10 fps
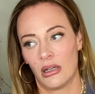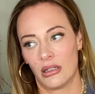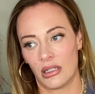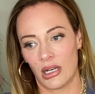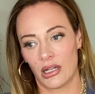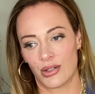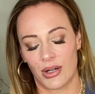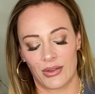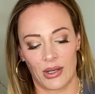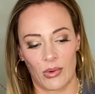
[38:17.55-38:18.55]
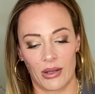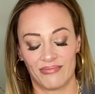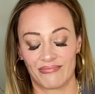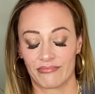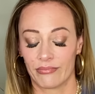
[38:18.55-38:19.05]
Did not turn out that way.
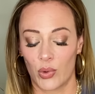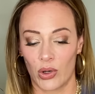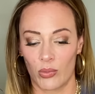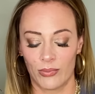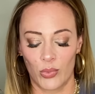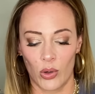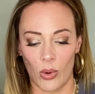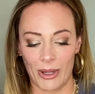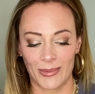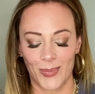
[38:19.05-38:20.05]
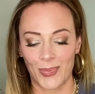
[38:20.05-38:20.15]
Poor, poor woman.